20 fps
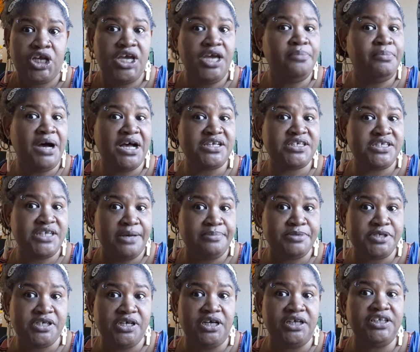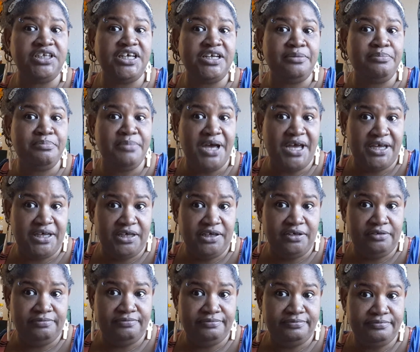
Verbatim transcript: And my stepson didn't make it.